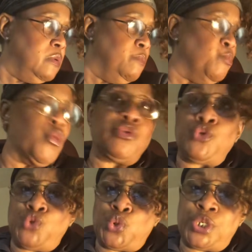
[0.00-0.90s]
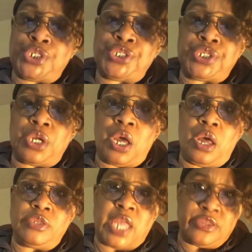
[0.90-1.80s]
more nutrition,
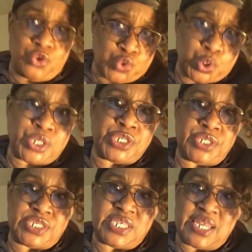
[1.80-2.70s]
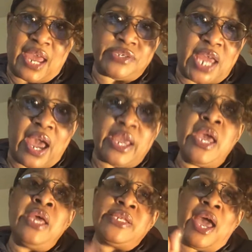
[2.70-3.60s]
that nutrition that's in our diet.
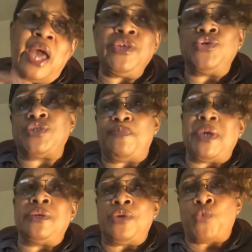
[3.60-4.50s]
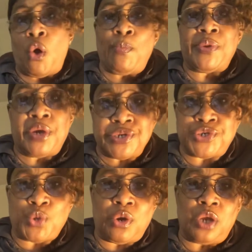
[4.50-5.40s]
Now, I used to be an aerobic
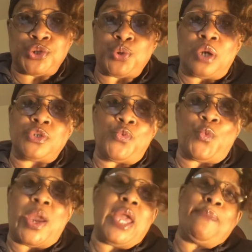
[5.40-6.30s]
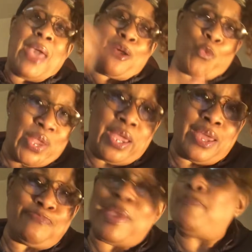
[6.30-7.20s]
instructor way back
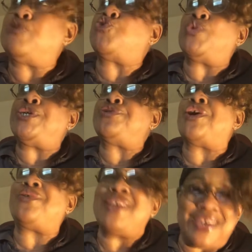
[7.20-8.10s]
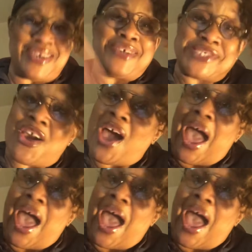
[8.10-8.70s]
when, maybe 20, 30 years ago.